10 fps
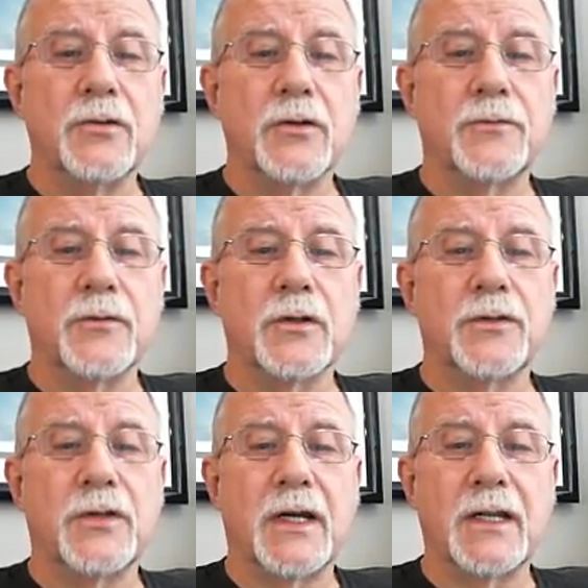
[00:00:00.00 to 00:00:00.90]
and you
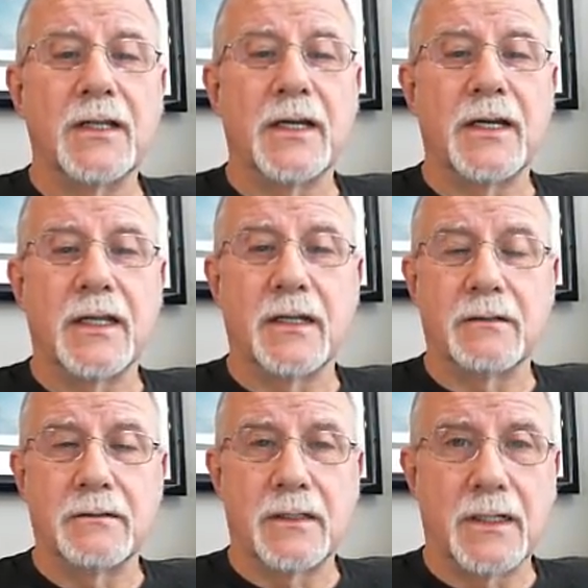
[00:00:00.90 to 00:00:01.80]
look for this
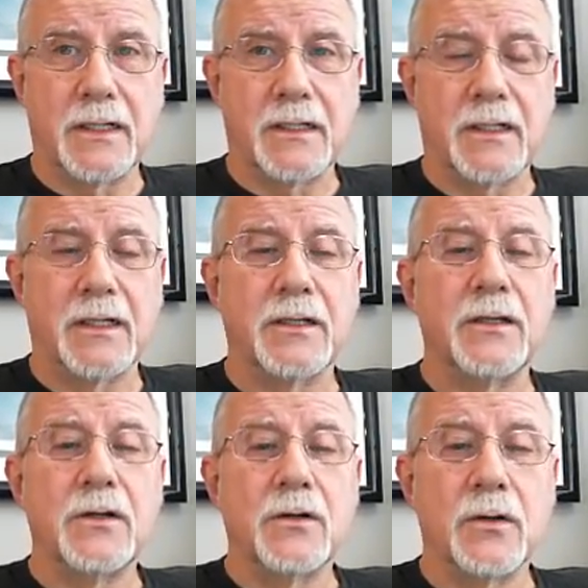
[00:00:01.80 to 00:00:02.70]
highlighting
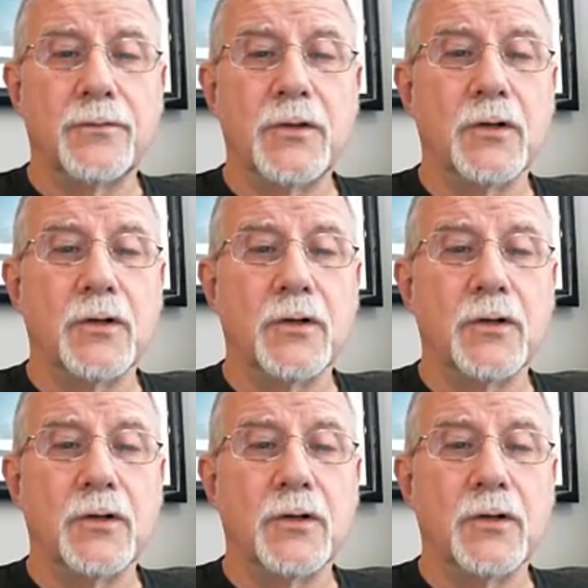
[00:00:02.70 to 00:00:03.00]
icon,